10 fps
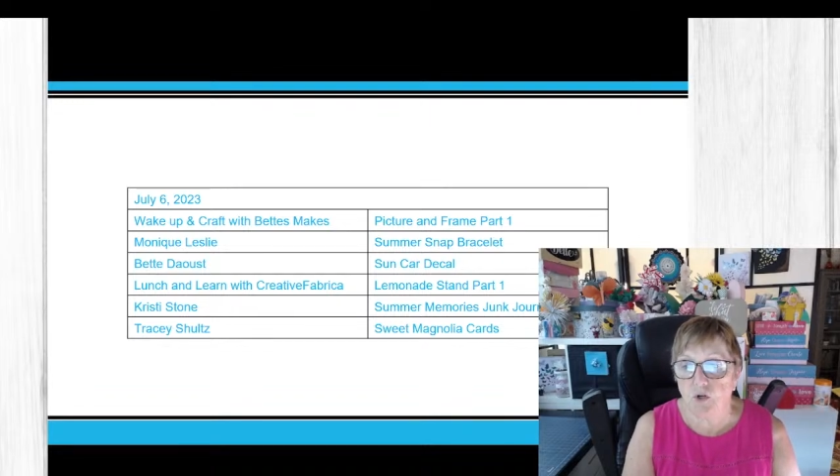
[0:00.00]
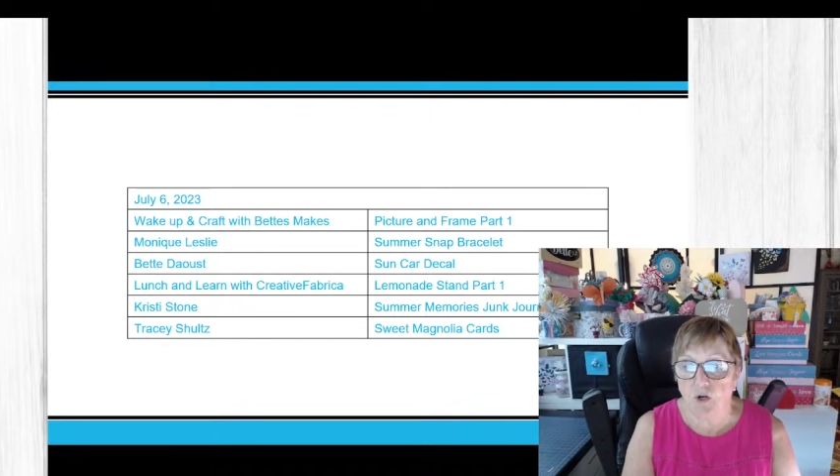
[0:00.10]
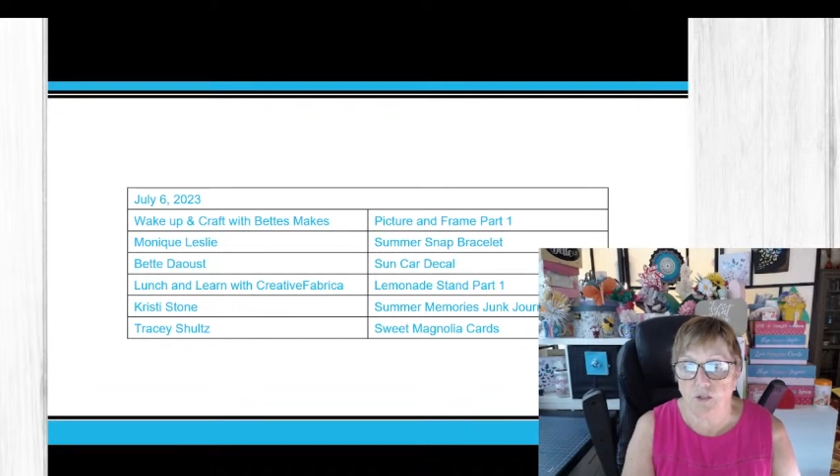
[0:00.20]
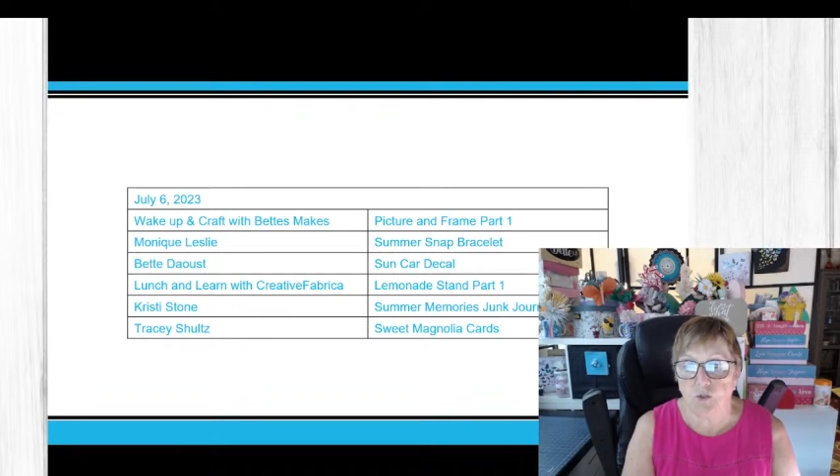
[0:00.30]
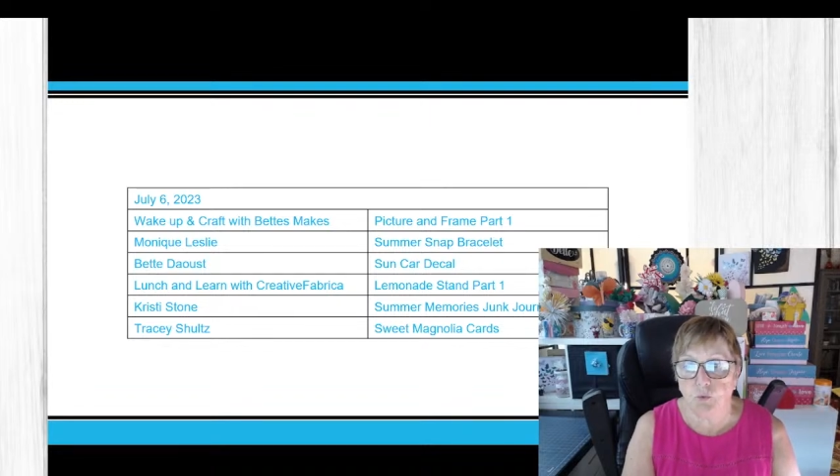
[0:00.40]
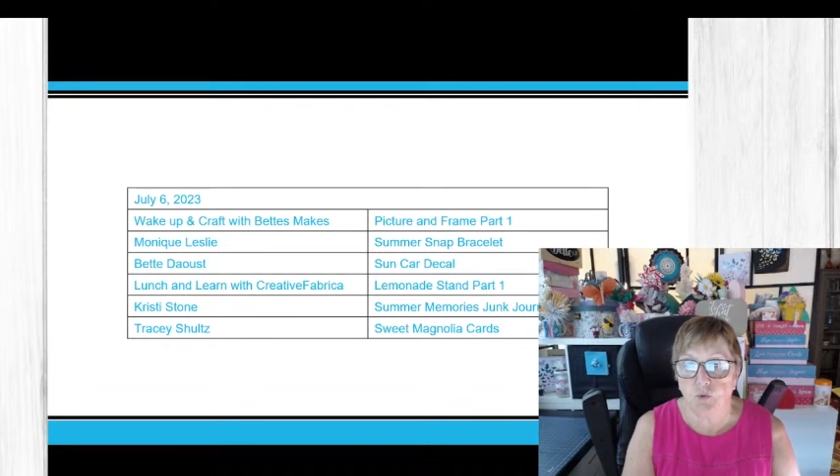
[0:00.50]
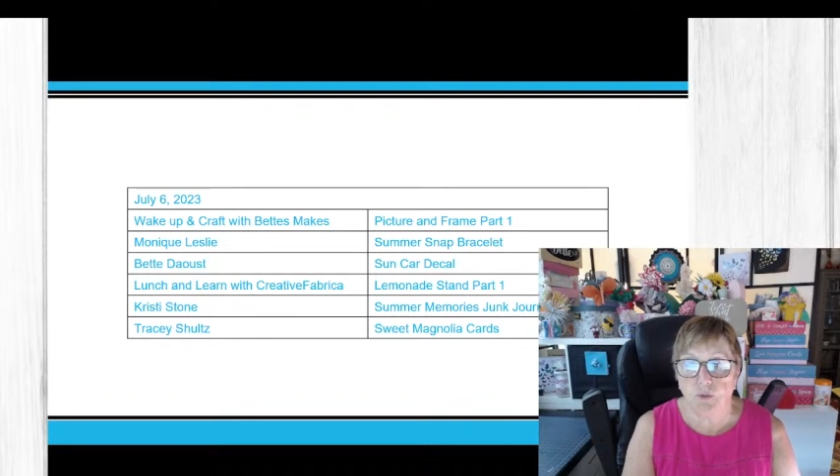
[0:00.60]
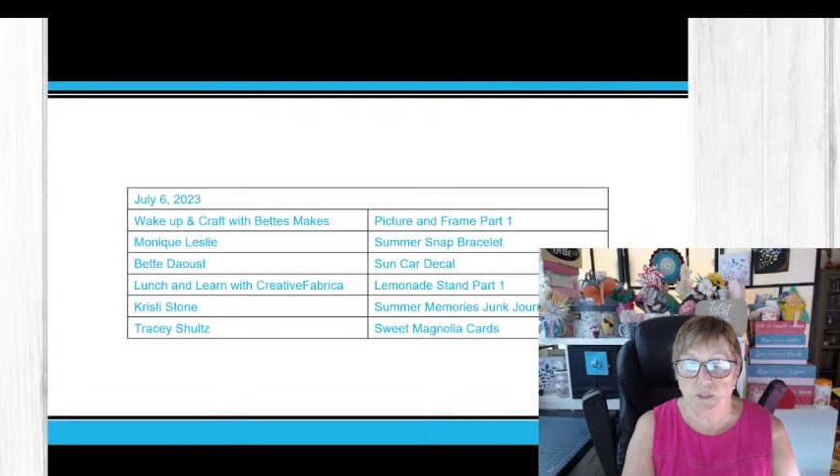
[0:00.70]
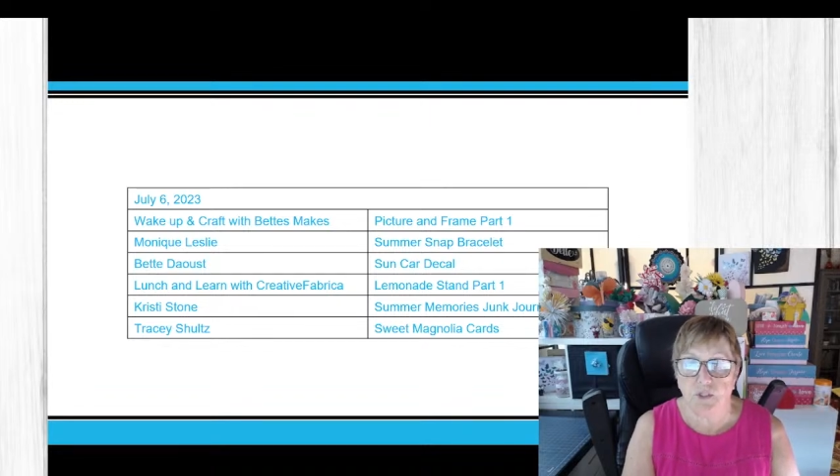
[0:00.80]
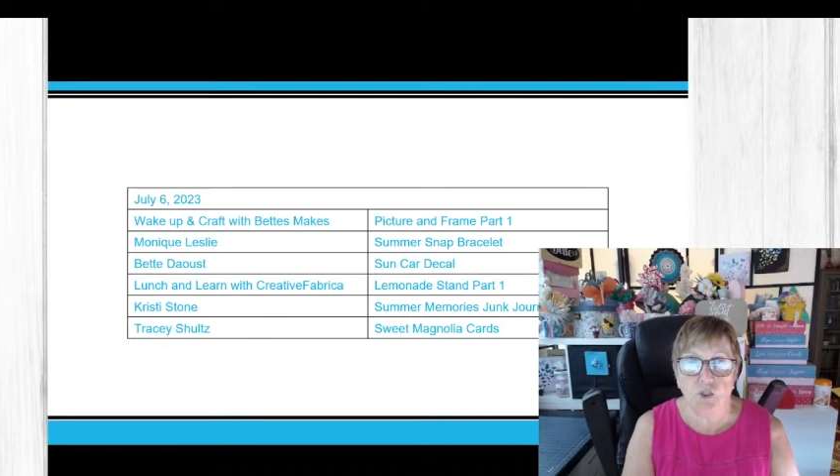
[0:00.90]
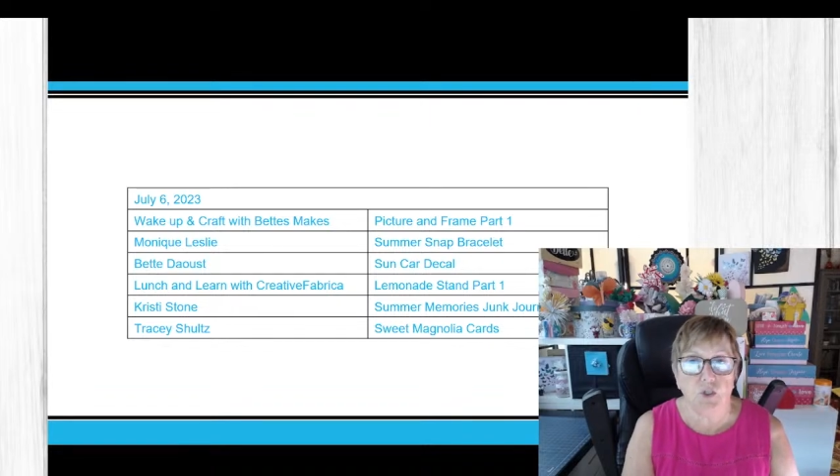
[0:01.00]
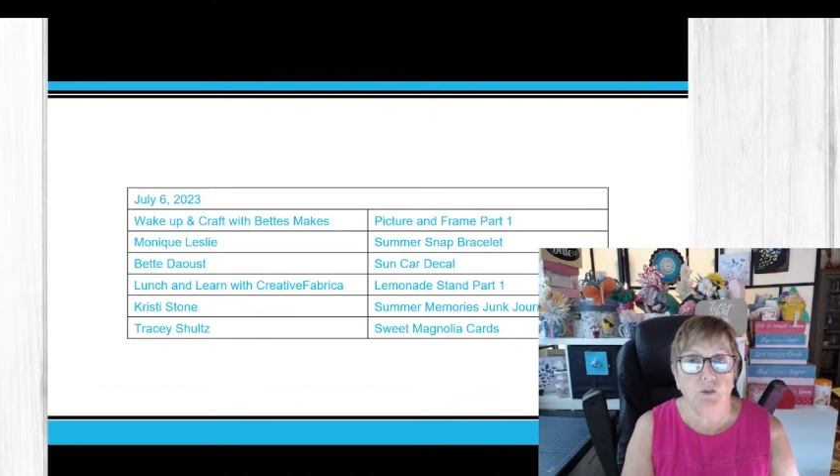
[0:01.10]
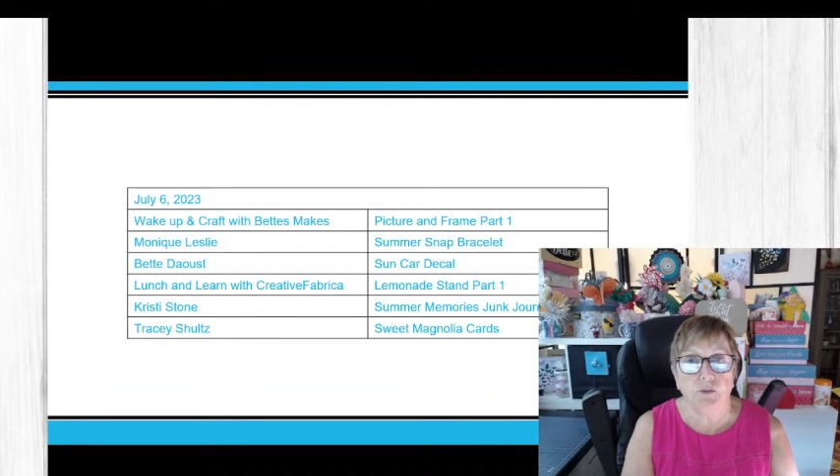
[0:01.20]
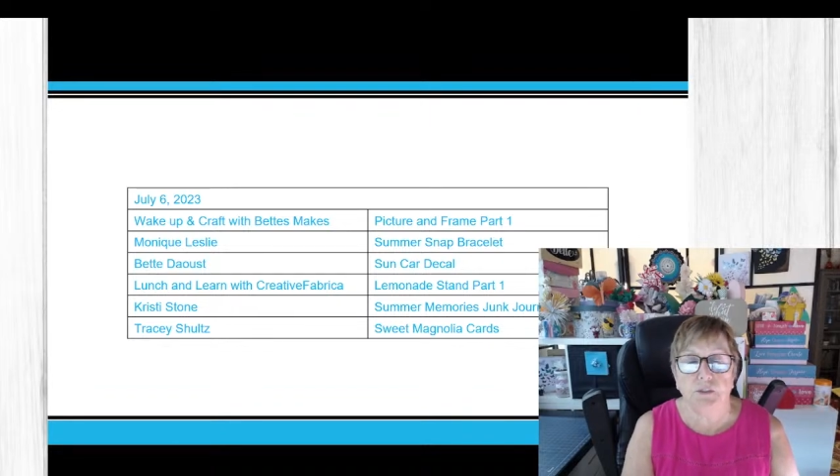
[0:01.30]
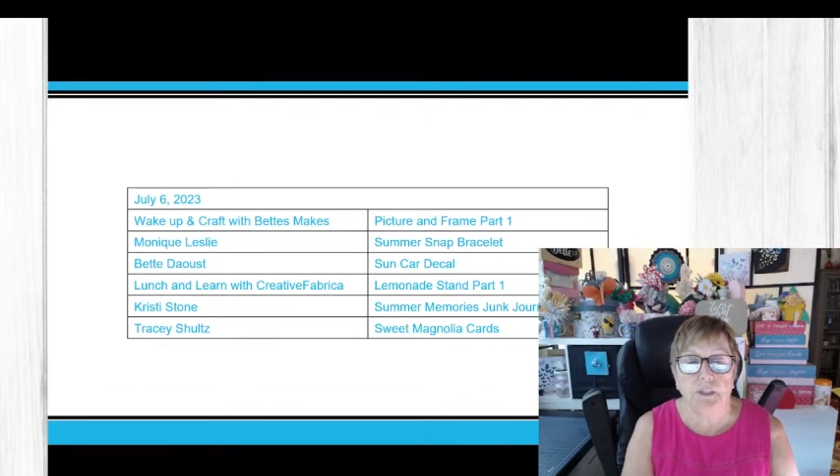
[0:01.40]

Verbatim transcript: cards with Tracy Schultz.